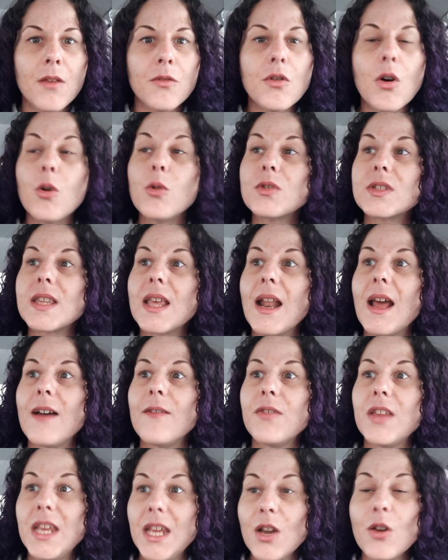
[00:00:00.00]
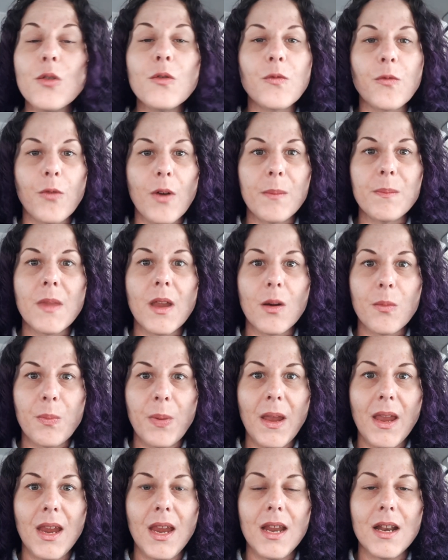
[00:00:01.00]
those that have healed from their
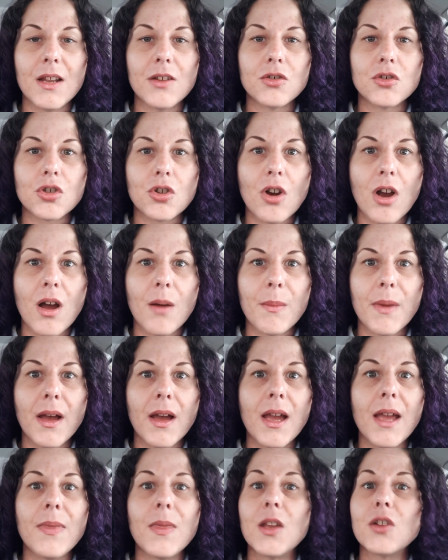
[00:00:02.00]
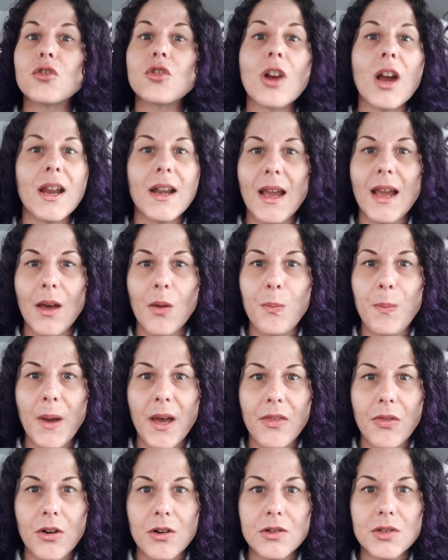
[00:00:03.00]
pain and trauma and that try to help
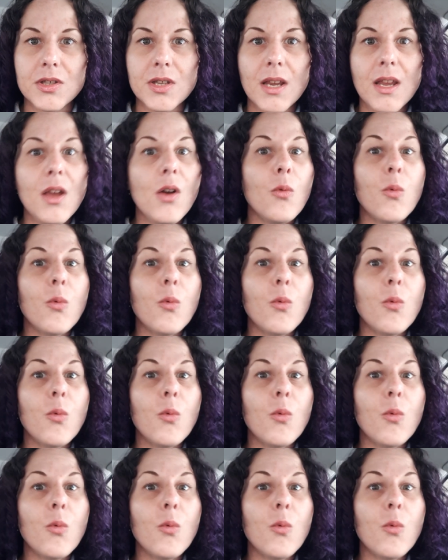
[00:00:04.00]
others.